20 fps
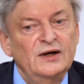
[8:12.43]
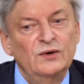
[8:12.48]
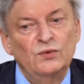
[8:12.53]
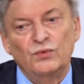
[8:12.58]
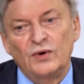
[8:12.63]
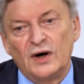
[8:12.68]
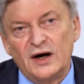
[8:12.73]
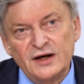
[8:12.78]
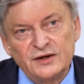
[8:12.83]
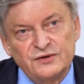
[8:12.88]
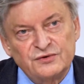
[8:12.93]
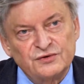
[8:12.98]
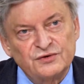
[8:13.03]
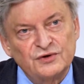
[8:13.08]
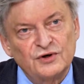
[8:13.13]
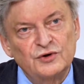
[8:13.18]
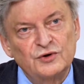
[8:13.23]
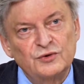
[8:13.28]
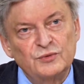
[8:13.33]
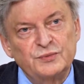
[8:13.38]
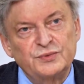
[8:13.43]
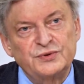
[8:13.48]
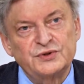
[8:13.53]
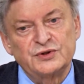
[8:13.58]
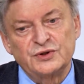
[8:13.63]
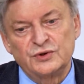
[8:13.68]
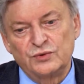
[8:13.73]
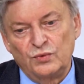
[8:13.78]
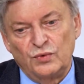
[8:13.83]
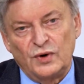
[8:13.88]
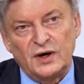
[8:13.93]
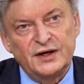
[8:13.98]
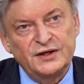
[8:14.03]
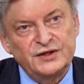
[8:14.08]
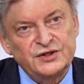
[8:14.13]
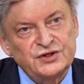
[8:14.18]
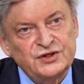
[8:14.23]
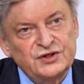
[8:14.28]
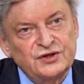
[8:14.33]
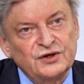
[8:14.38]
White robes, a
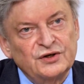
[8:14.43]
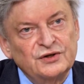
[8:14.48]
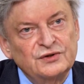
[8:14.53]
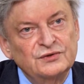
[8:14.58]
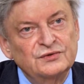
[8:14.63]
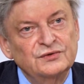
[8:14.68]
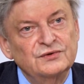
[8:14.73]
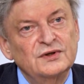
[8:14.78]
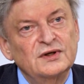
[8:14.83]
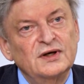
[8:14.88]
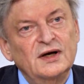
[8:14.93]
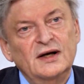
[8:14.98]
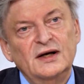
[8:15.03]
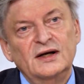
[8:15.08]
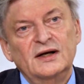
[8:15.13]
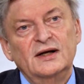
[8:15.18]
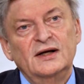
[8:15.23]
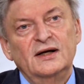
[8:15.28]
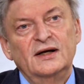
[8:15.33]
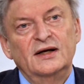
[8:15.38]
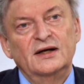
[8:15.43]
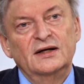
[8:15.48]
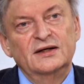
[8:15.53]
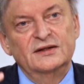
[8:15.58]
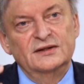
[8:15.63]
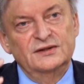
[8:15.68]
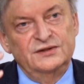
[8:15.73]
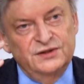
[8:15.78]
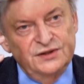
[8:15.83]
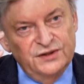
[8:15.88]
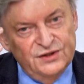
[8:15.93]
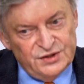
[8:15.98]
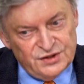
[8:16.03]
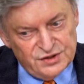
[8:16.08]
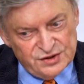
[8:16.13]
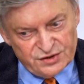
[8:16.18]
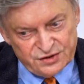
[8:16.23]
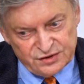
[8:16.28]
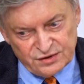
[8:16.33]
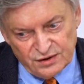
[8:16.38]
white stone,
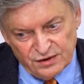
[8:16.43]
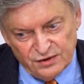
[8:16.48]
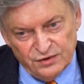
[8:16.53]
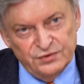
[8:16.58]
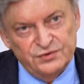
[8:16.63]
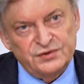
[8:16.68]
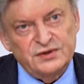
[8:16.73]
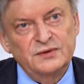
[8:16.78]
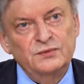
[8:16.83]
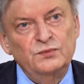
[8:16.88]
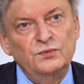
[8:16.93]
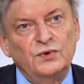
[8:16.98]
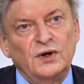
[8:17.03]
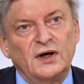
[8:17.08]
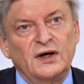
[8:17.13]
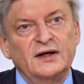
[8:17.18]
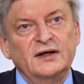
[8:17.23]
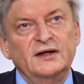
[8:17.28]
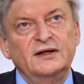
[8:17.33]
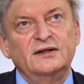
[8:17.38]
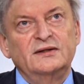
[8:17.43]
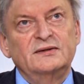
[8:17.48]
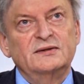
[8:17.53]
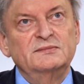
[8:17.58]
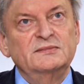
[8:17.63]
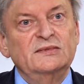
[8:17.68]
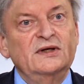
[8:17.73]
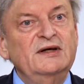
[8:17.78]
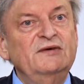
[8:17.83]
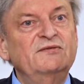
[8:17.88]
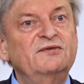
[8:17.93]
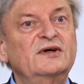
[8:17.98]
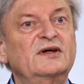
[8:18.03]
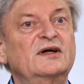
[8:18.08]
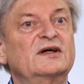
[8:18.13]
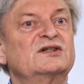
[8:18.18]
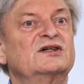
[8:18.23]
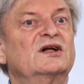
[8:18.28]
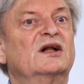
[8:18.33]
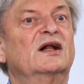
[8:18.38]
Jesus clothed in white, even
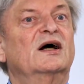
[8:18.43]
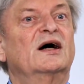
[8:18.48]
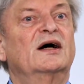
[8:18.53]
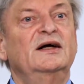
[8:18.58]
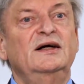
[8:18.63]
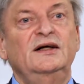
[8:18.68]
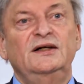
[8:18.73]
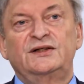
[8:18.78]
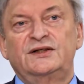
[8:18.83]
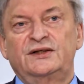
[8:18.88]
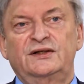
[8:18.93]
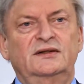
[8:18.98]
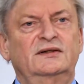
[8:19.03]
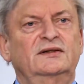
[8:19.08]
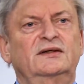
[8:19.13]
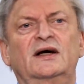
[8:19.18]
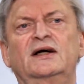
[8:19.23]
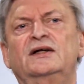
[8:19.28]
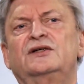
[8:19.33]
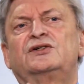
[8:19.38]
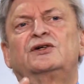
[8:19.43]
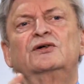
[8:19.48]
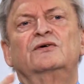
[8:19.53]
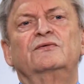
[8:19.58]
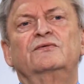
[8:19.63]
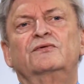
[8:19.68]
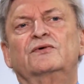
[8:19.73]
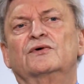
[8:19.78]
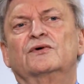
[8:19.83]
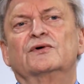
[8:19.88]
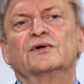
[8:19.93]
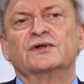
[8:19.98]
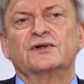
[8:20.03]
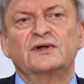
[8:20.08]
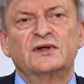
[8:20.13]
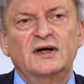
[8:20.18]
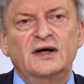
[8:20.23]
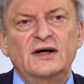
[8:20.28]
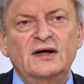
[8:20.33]
as light, and so forth.